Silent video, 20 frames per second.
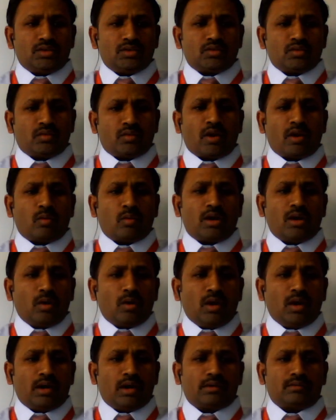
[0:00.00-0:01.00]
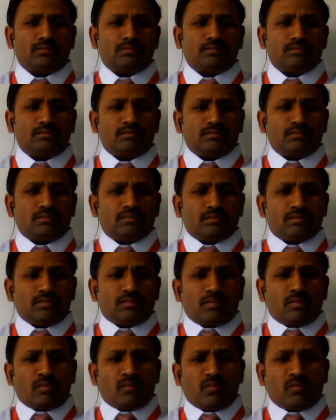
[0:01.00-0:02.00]
We have covered
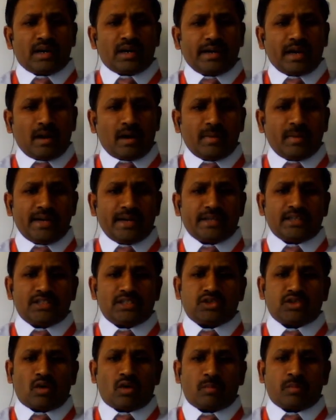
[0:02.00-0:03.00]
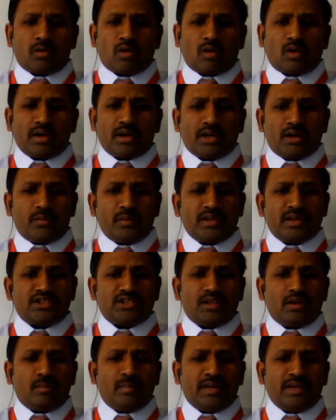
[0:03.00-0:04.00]
fundamentals of
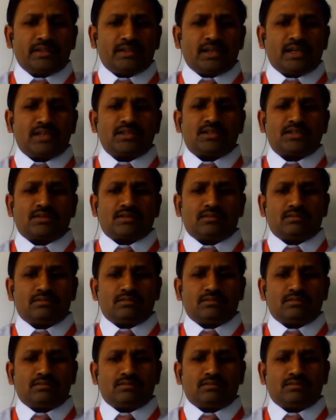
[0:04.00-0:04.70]
non-conventional methods,